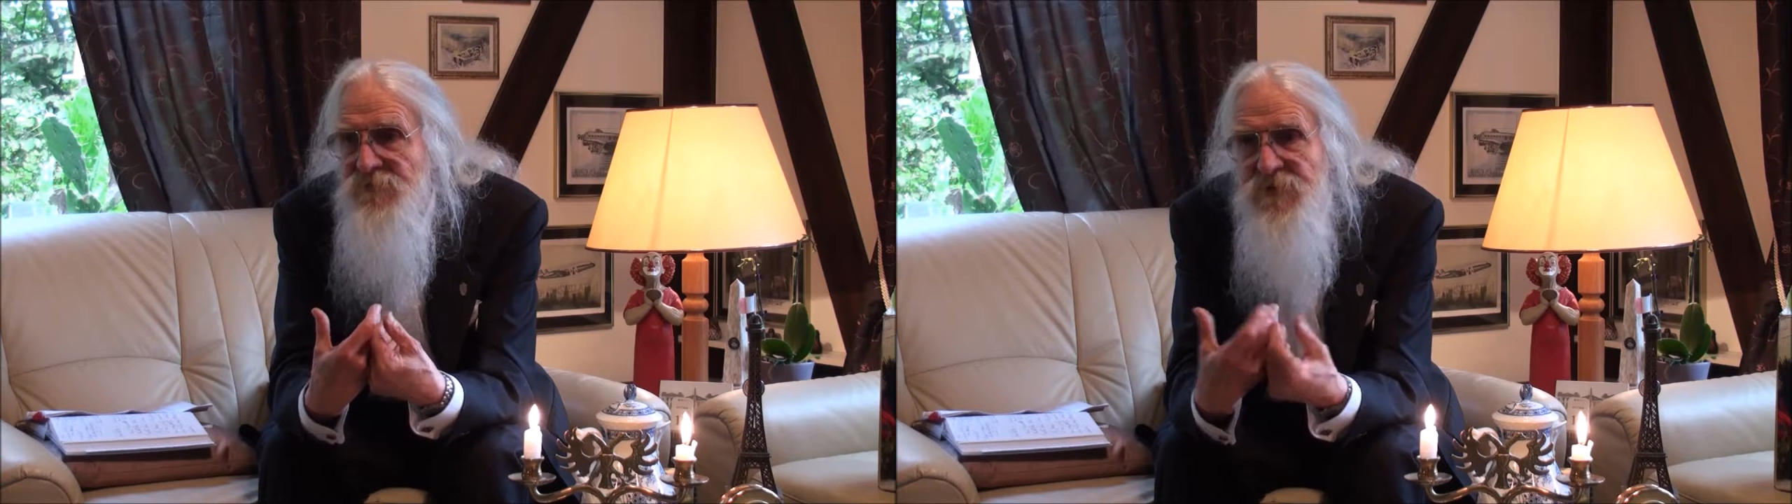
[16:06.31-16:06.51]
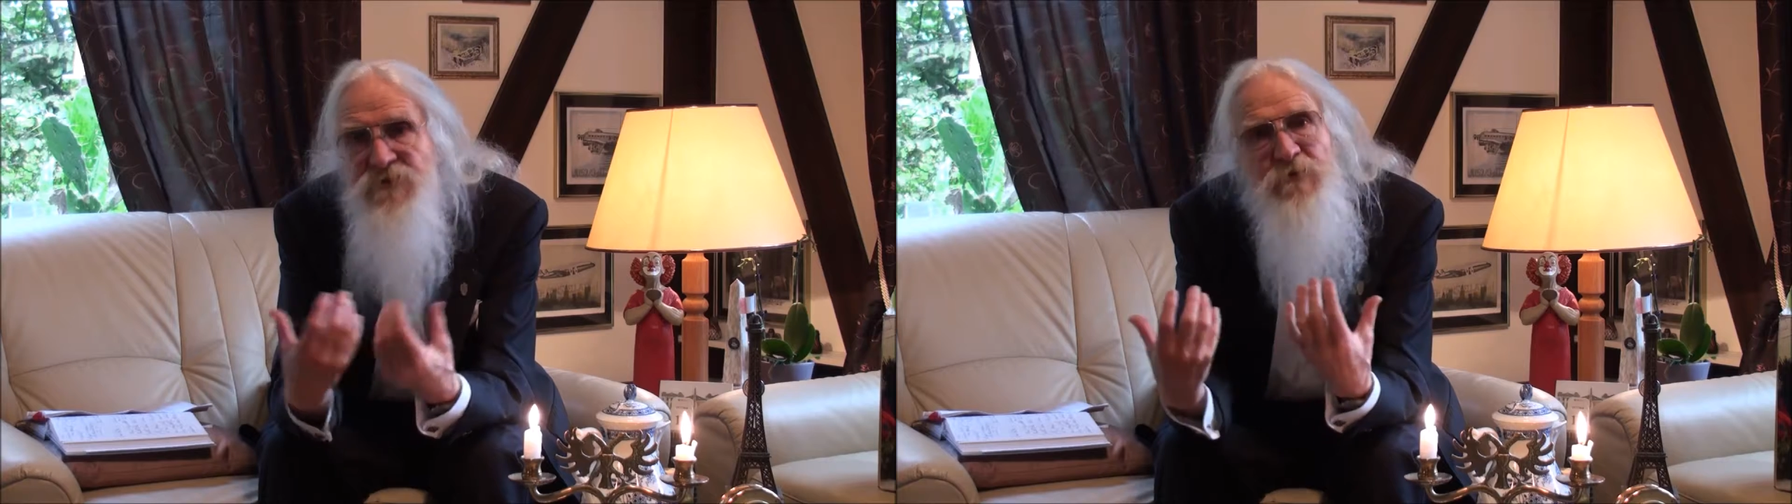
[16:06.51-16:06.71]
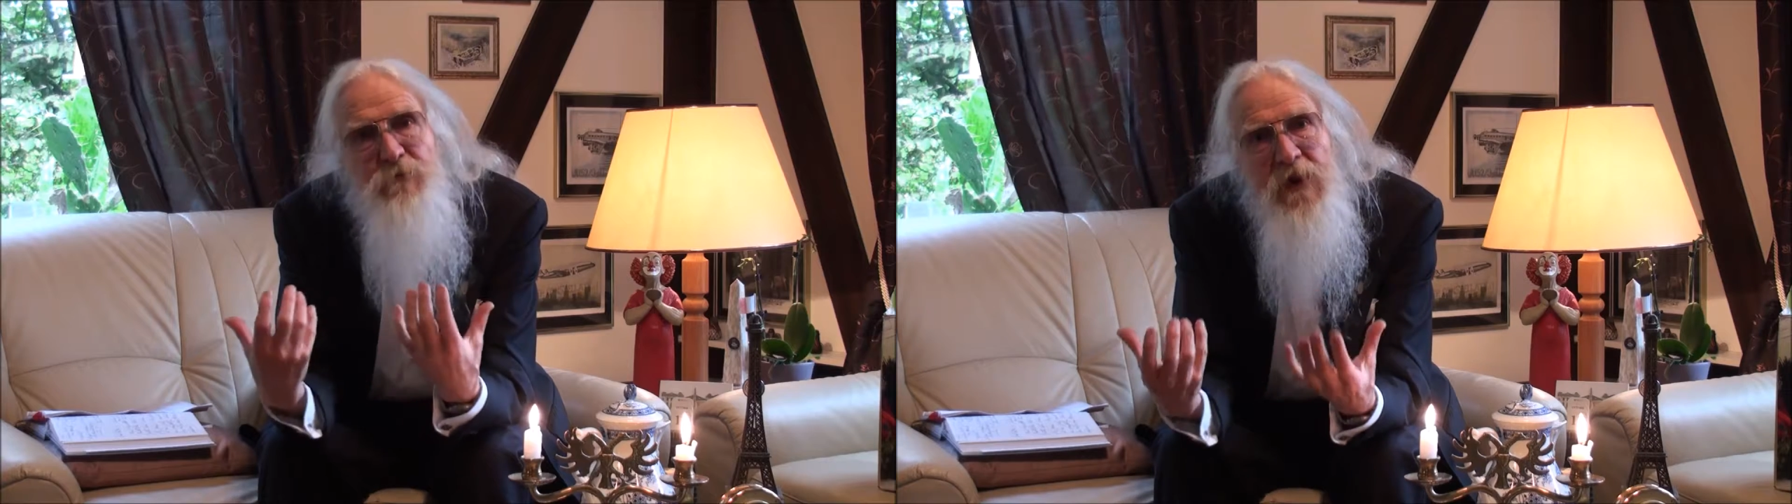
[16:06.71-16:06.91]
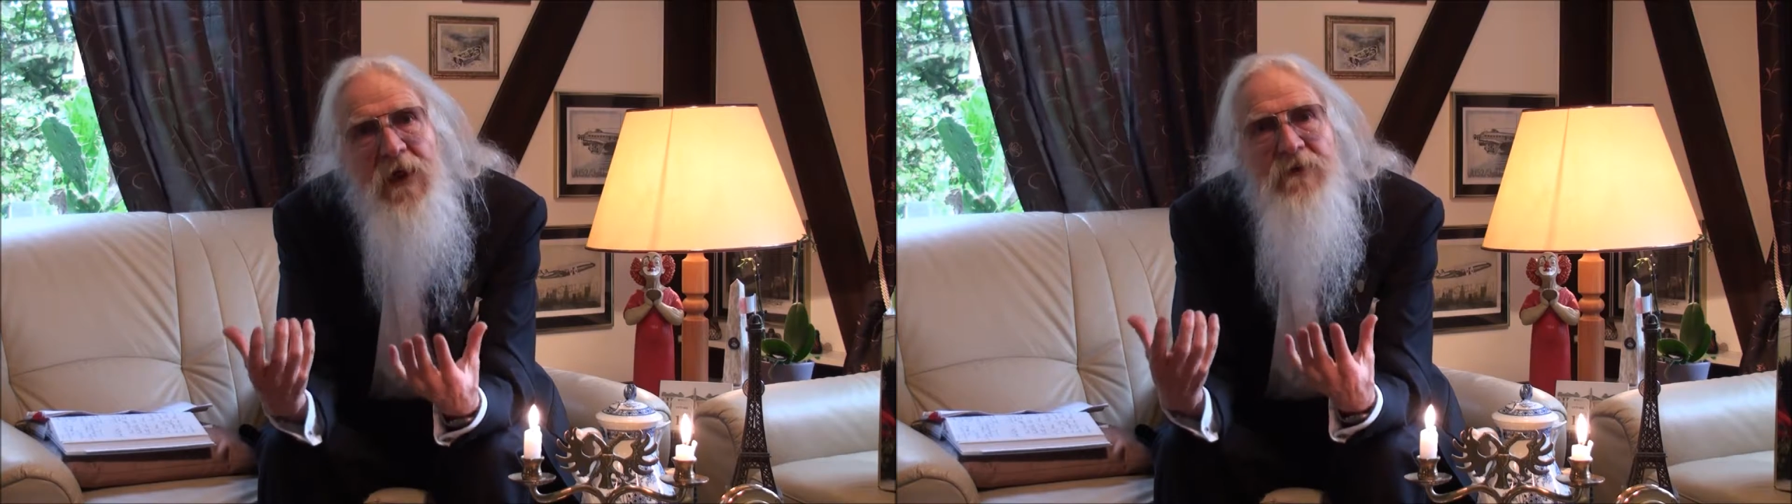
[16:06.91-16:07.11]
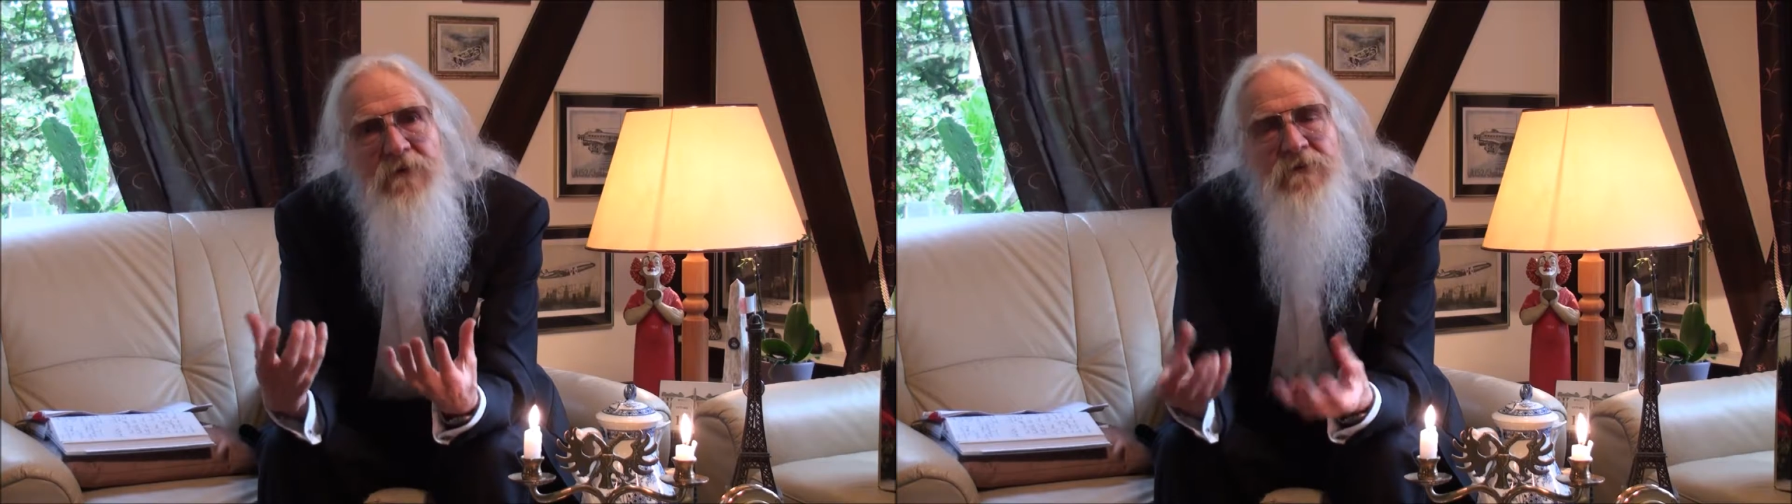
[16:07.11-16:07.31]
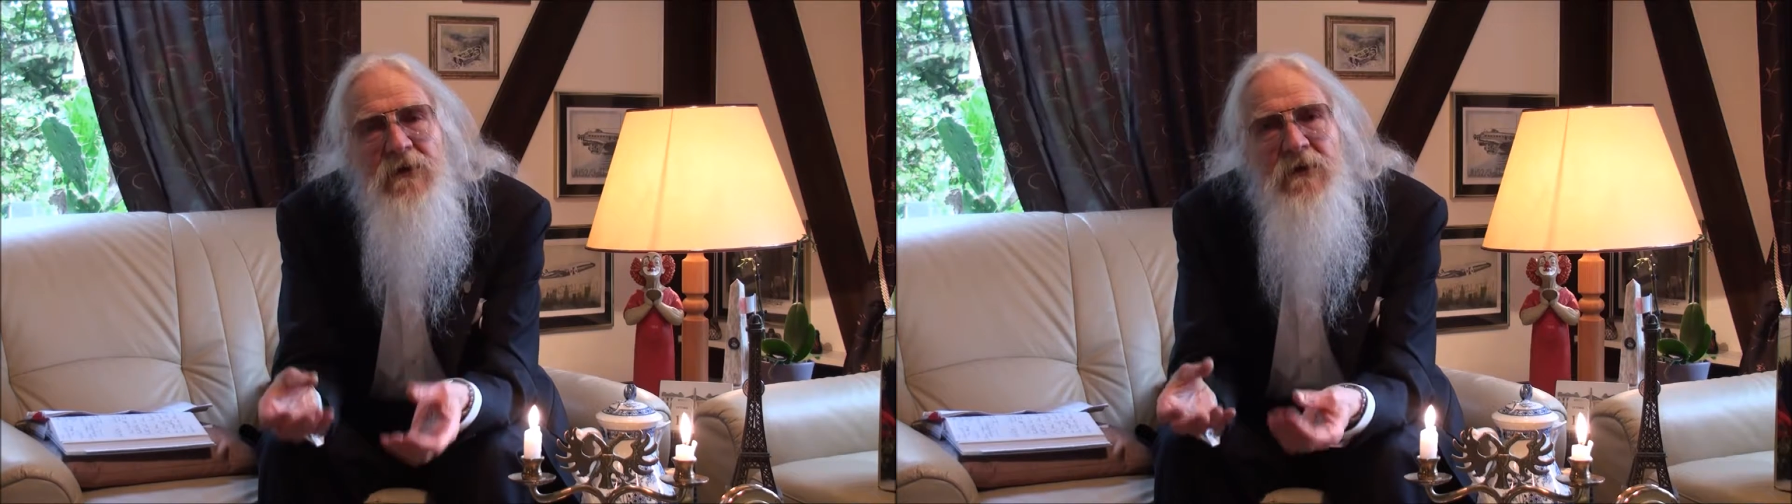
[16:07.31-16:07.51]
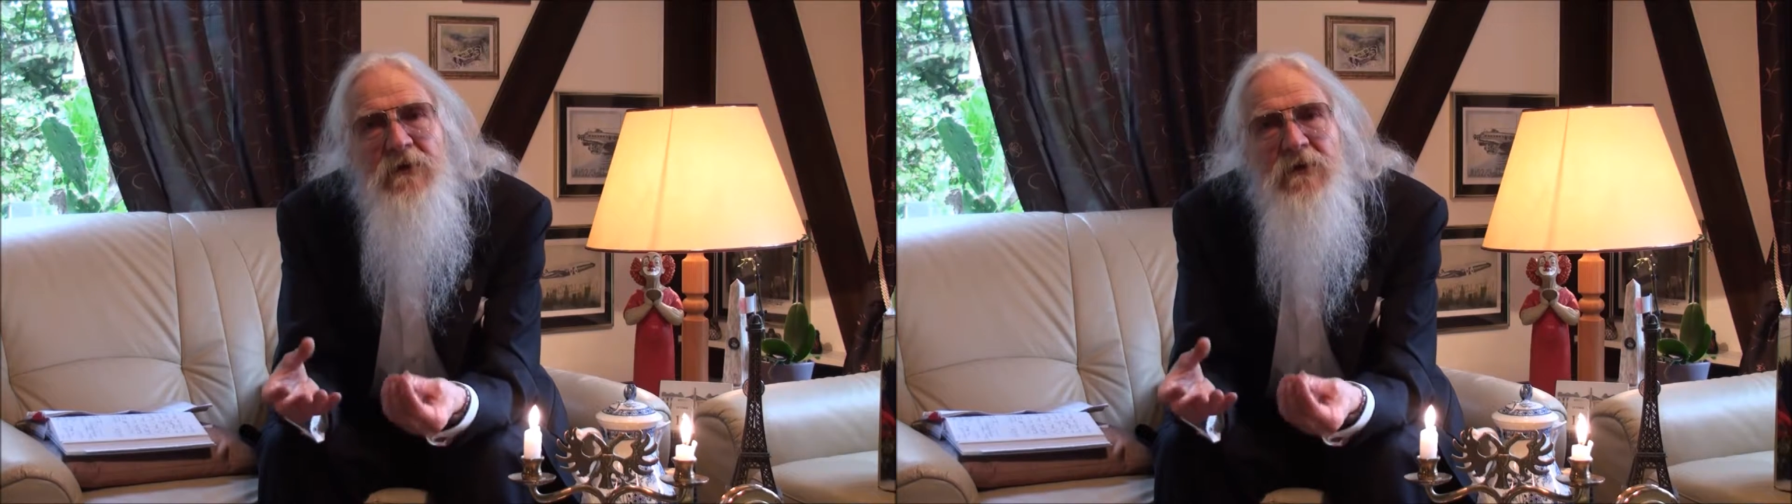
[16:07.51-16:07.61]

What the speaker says: rich planet,